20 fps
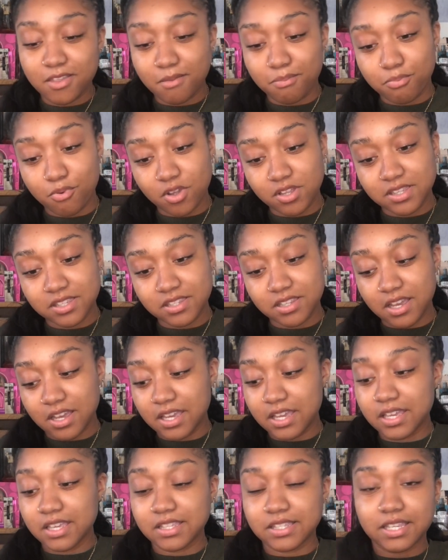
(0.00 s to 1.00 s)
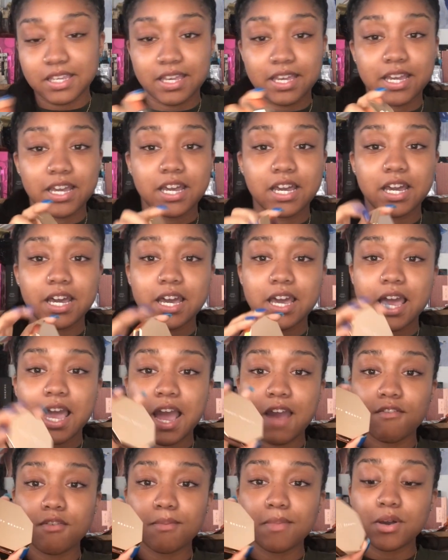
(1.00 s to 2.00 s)
bronzer is
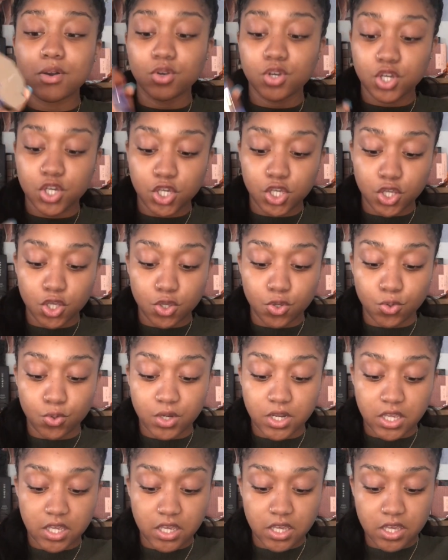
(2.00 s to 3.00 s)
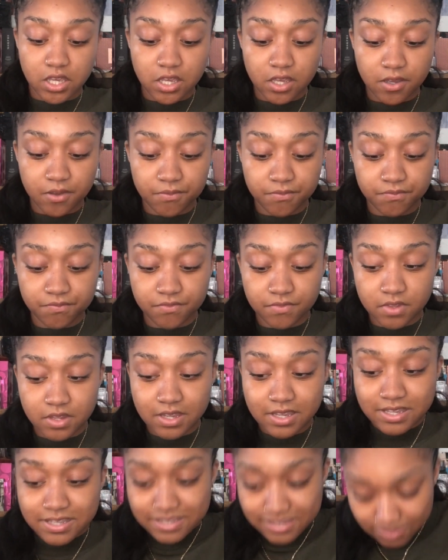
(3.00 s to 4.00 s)
Caramel Cutie.
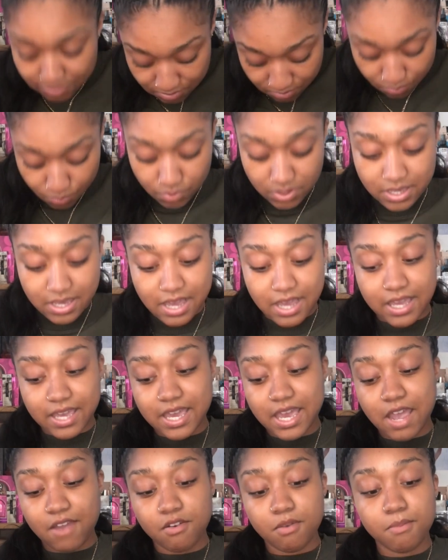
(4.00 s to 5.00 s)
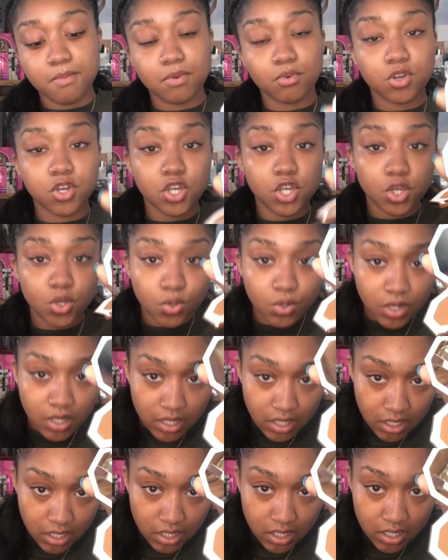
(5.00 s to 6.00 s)
So we got Caramel
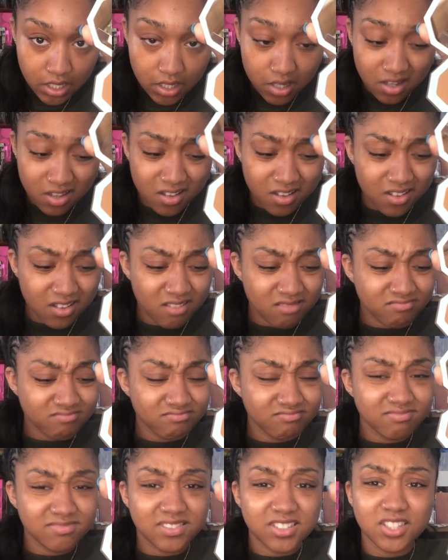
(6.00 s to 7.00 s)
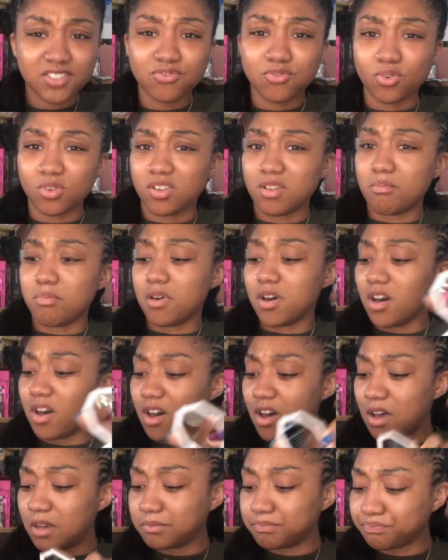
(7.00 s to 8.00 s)
Cutie. It's falling
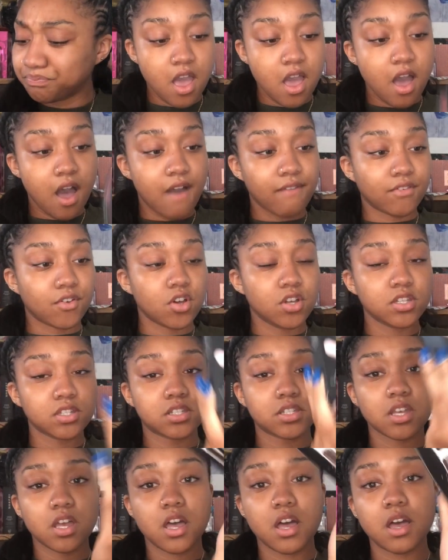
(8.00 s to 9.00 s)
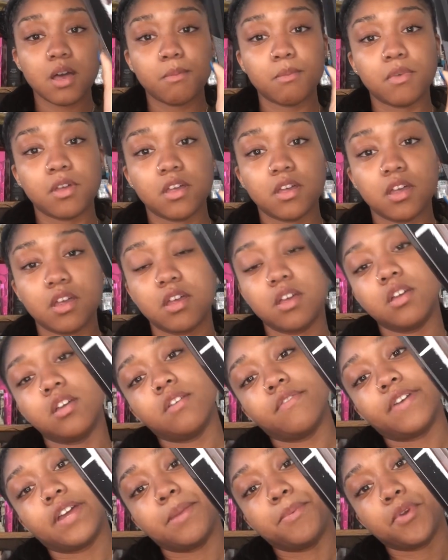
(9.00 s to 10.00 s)
apart. I've got some
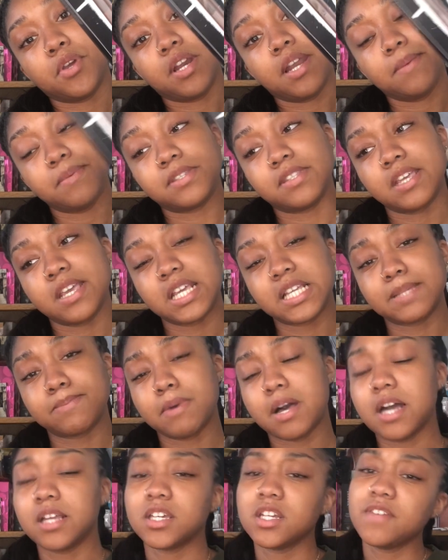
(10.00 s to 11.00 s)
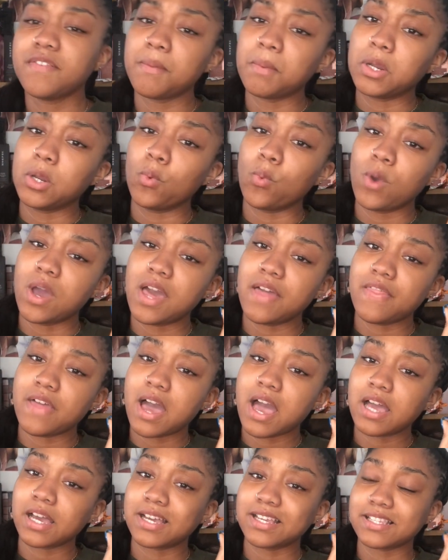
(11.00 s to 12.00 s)
Fenty Beauty lipsticks, but I don't know if I'm going to wear
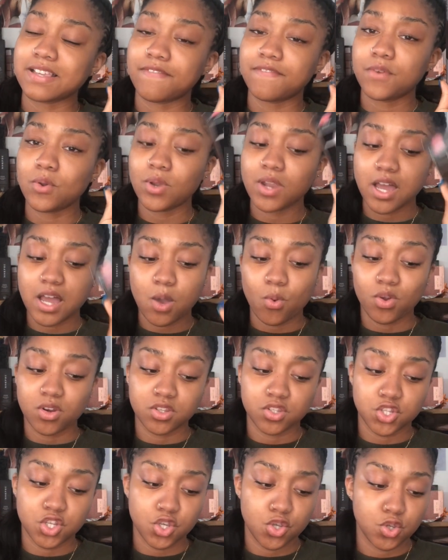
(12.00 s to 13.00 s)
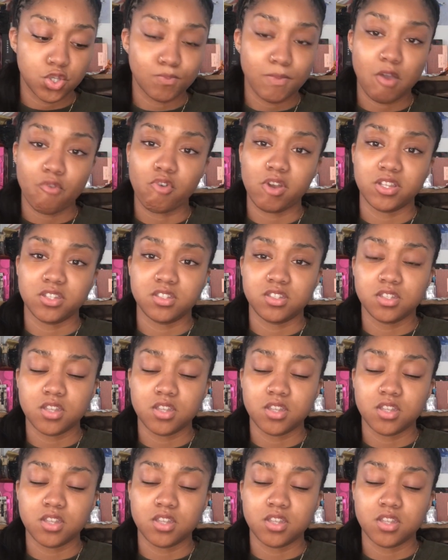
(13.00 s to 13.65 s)
that because I feel like I want to use my red